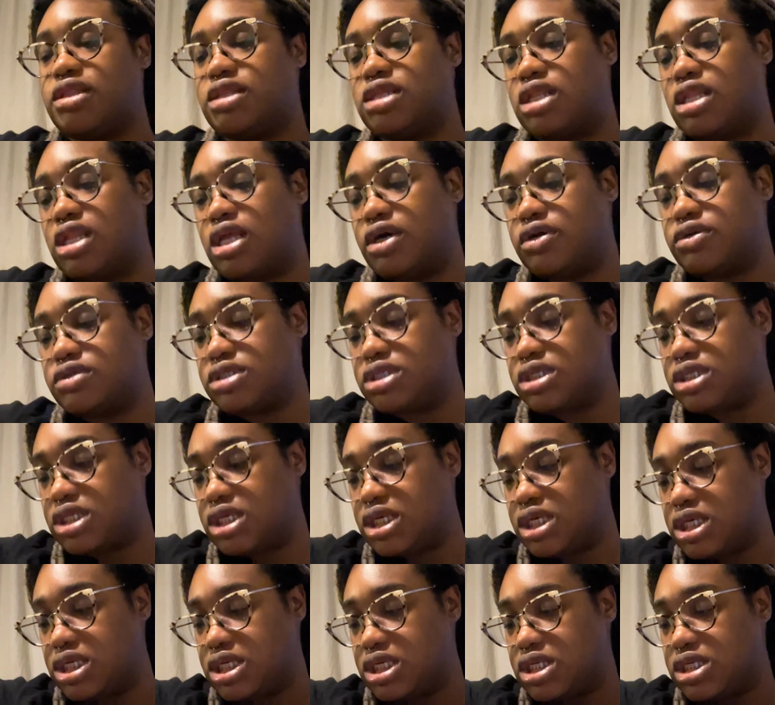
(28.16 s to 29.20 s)
the lotion
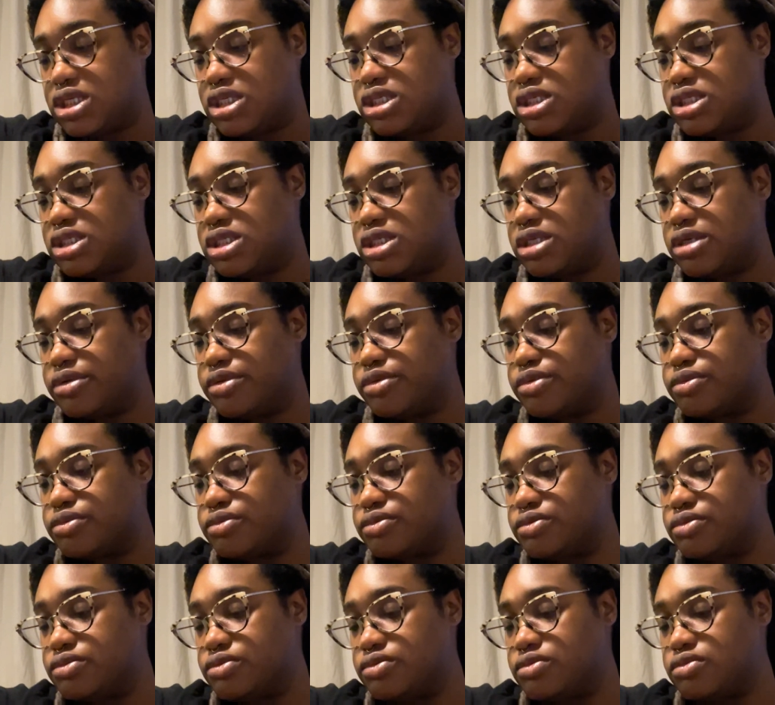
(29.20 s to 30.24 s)
is
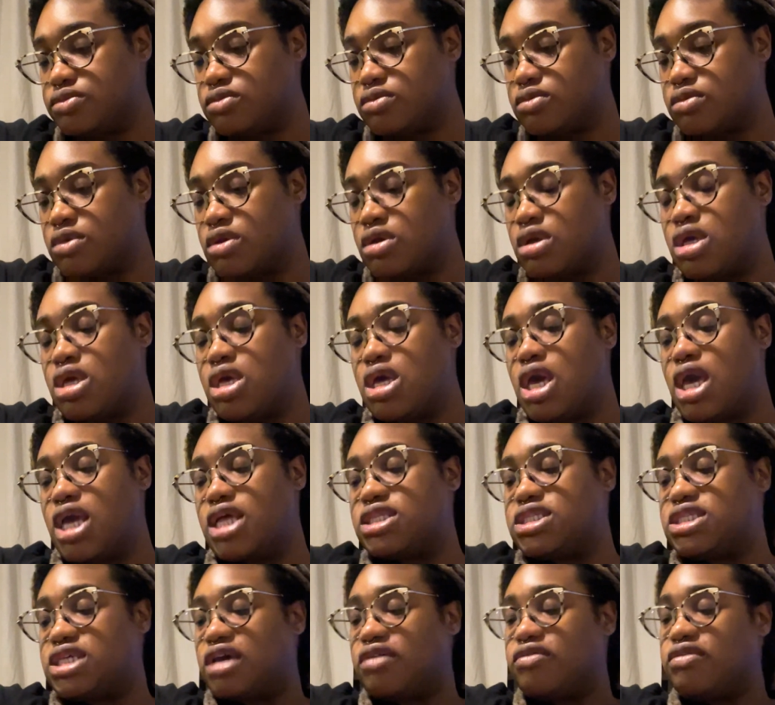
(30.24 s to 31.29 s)

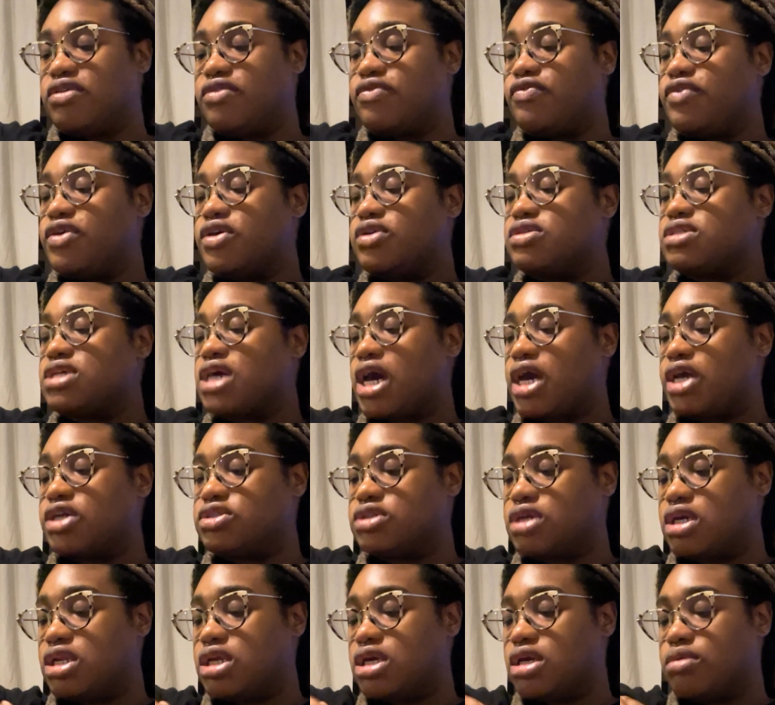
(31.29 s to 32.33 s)
it definitely feels
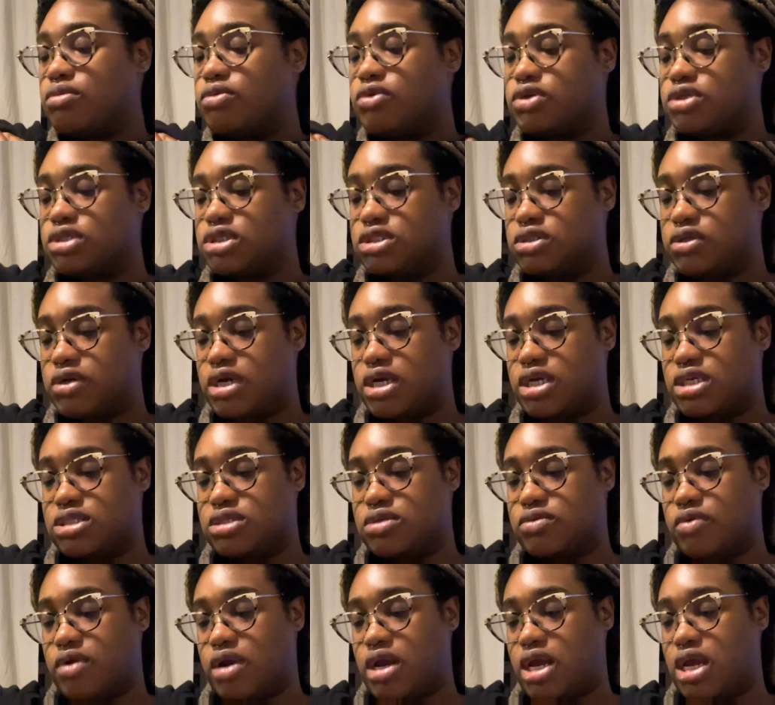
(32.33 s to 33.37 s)
hydrating and
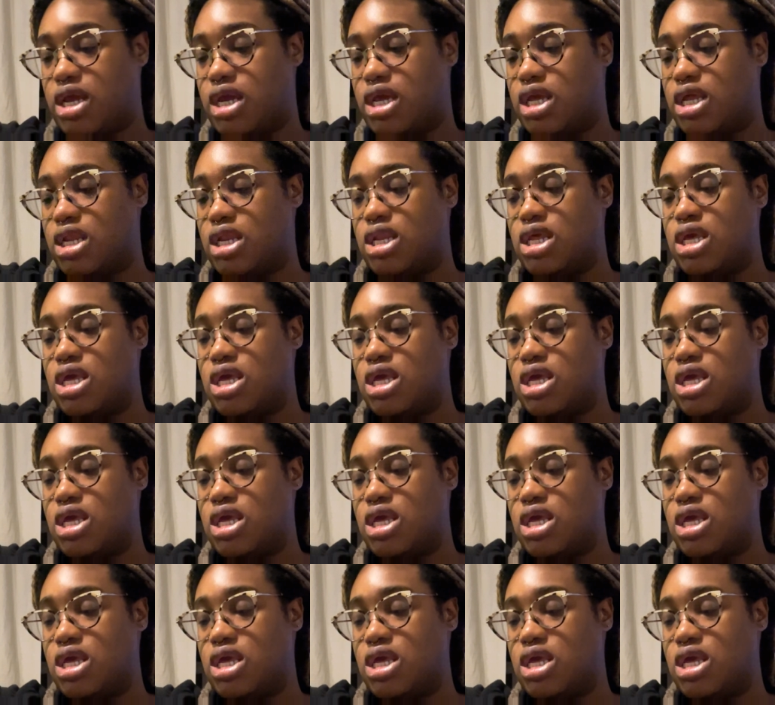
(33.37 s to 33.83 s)
moisturizing, right?